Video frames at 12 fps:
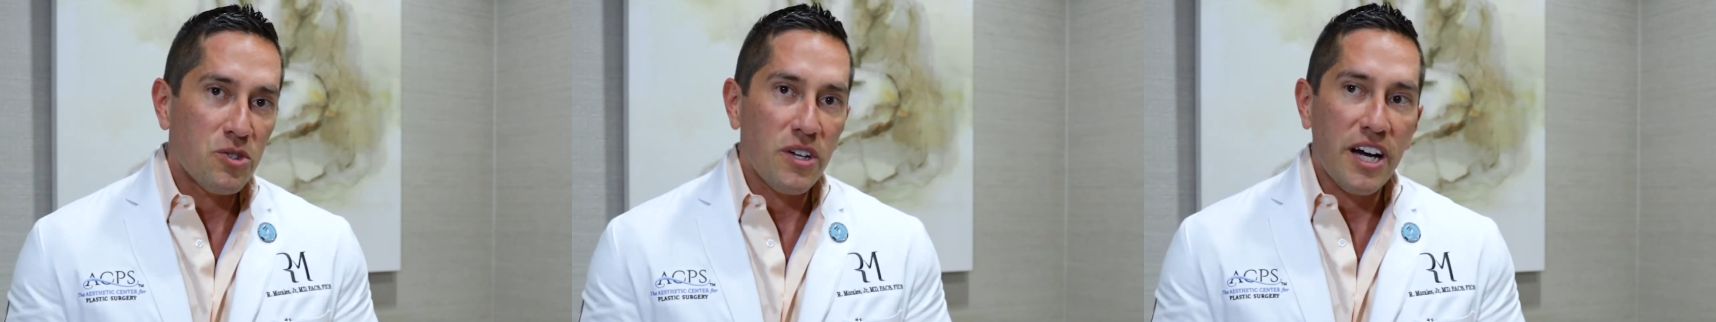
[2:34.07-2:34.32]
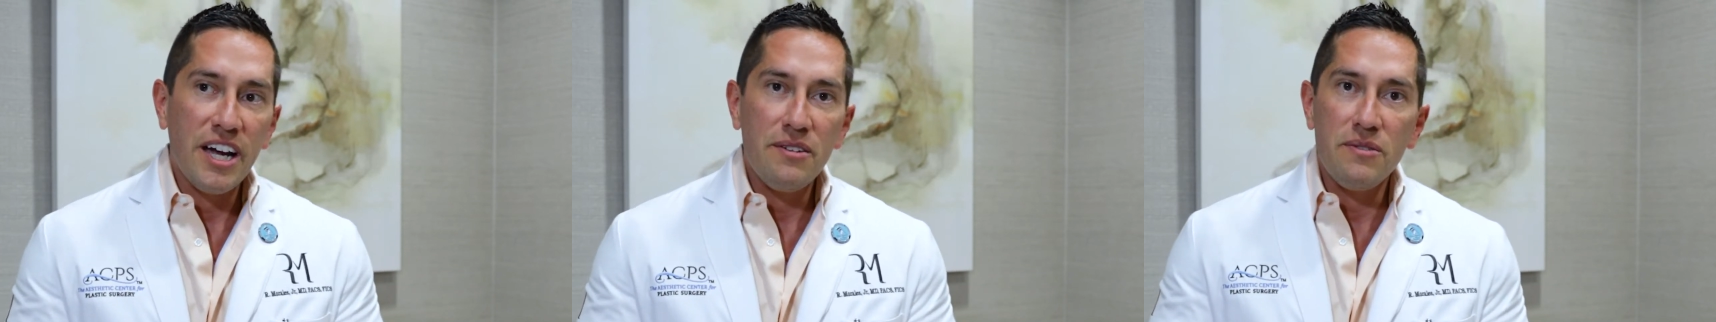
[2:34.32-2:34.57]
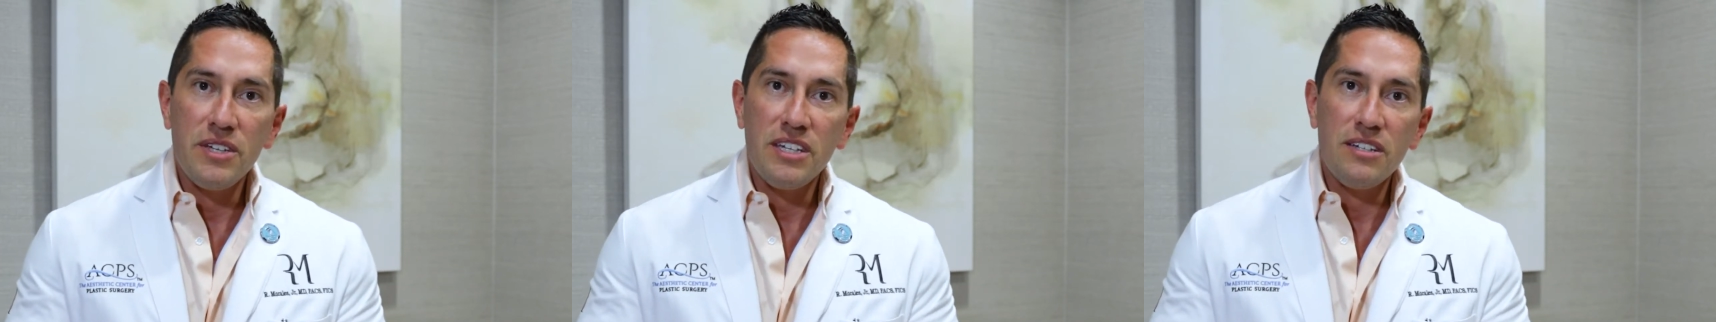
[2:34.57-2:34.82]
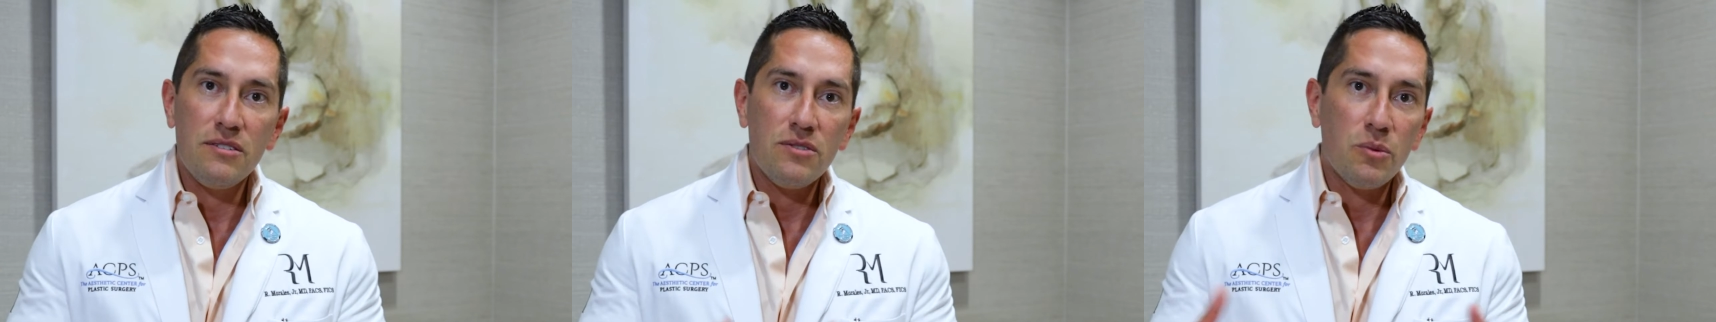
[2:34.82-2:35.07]
through the
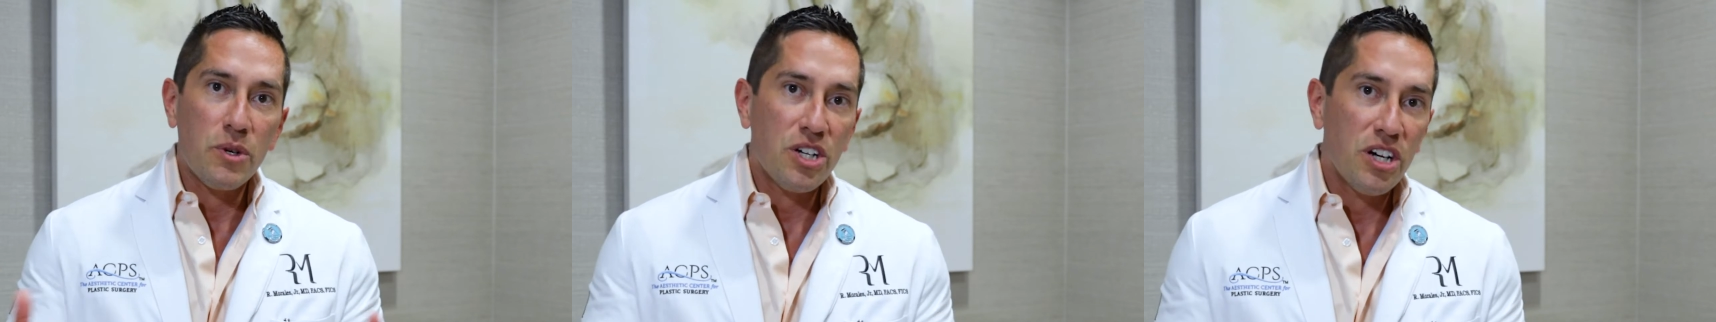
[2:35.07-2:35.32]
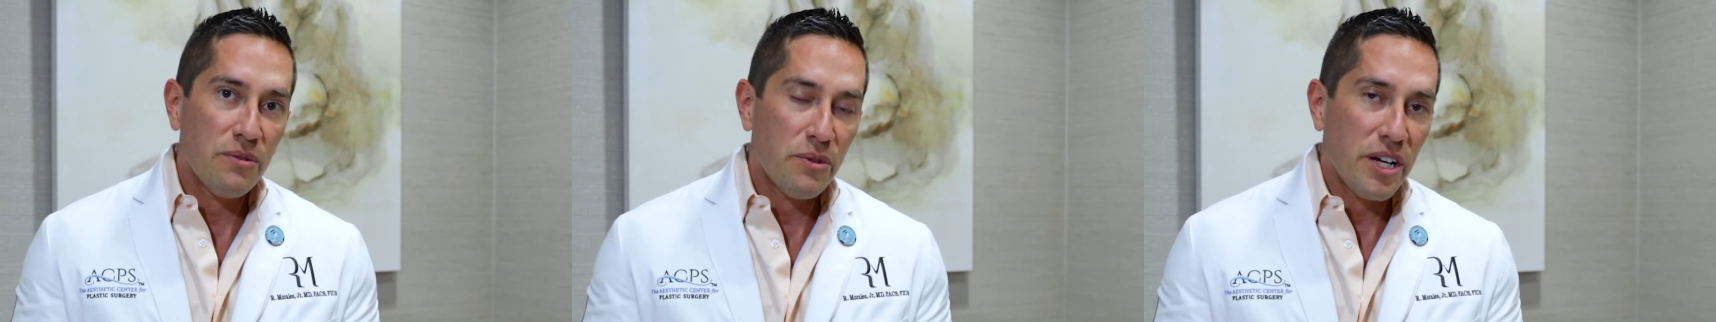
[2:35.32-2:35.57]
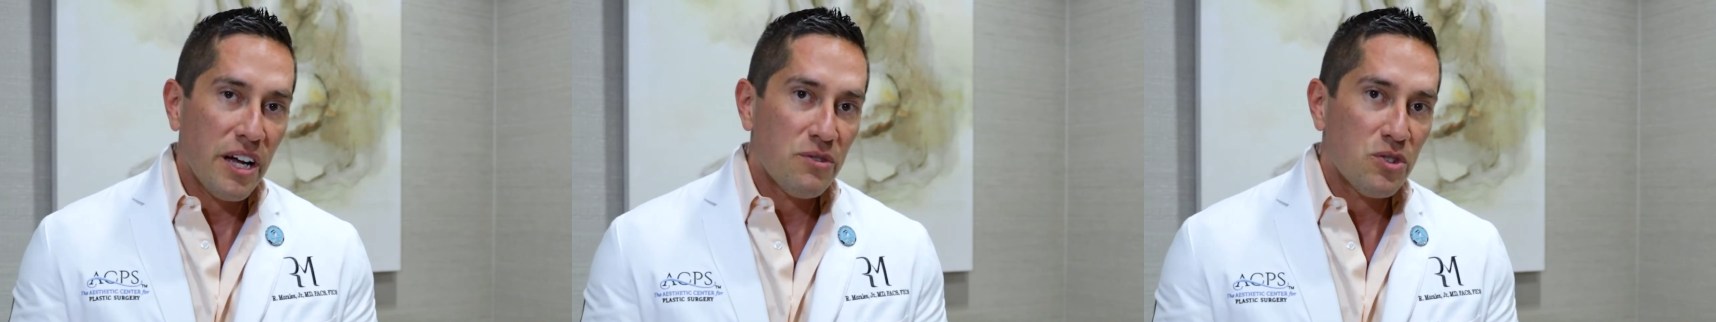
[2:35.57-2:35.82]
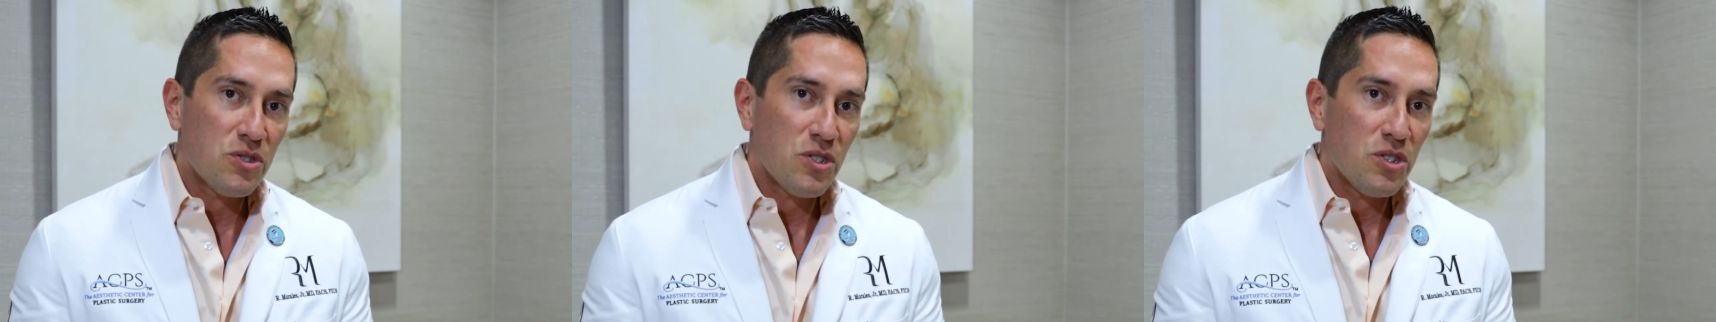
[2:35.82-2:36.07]
IV, the recovery
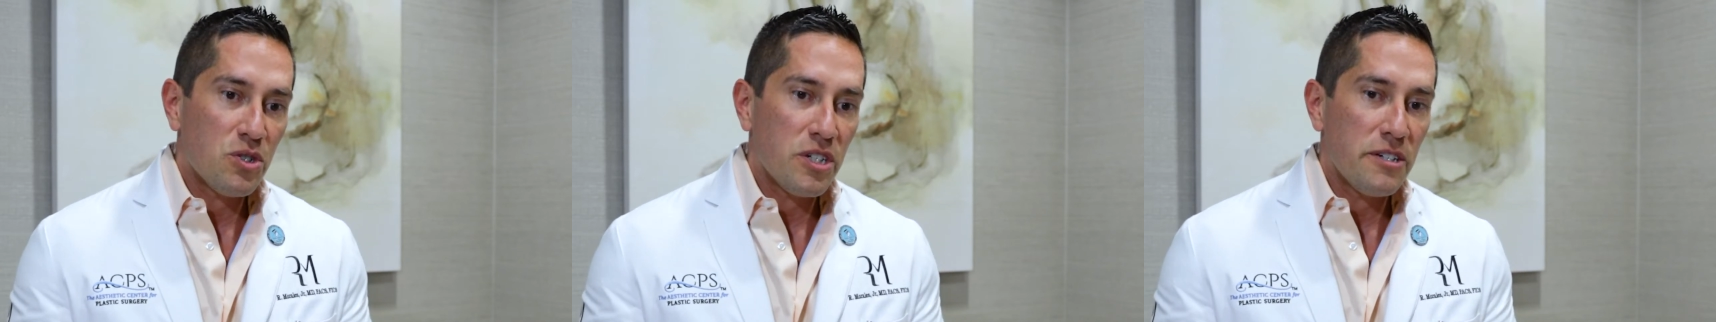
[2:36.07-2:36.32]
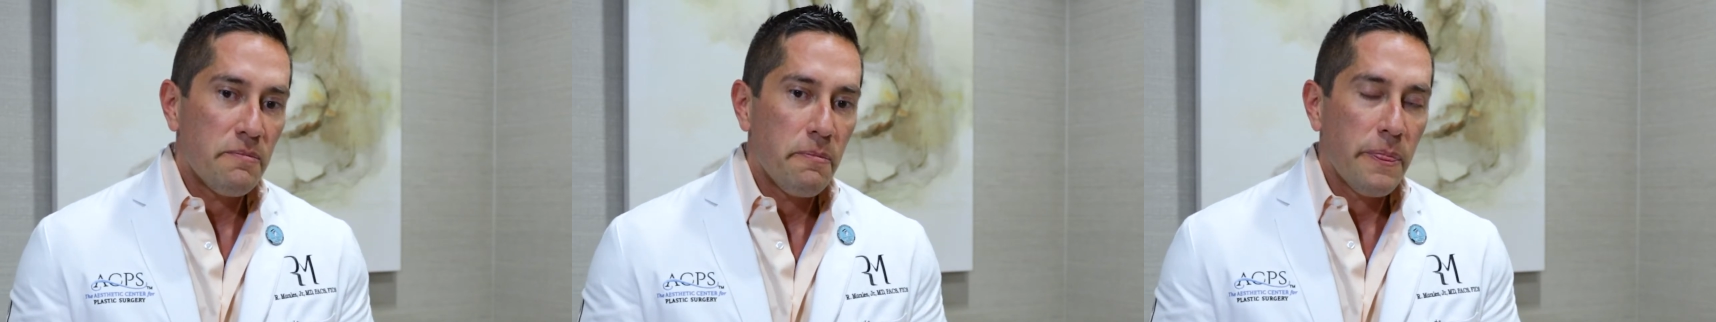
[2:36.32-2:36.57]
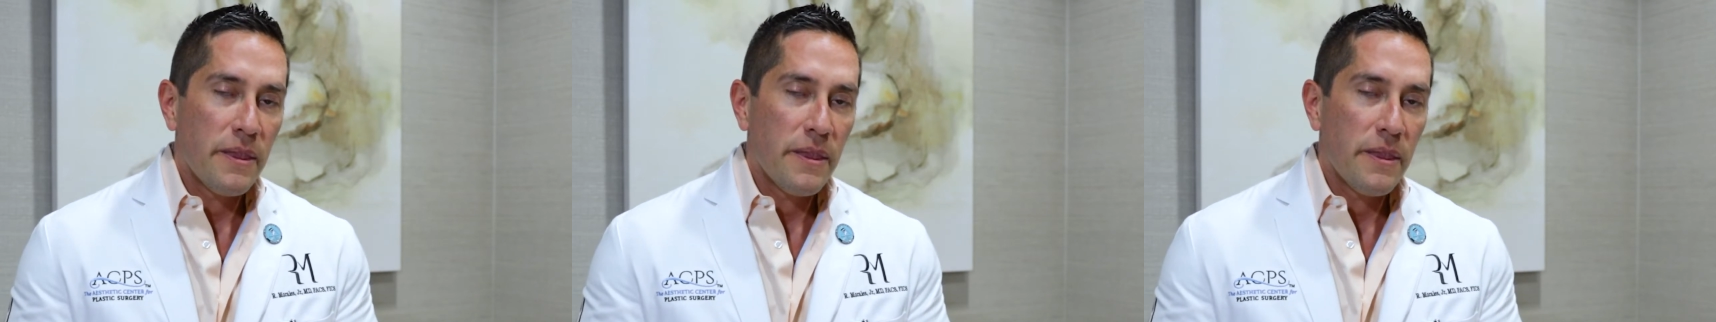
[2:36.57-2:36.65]
after surgery,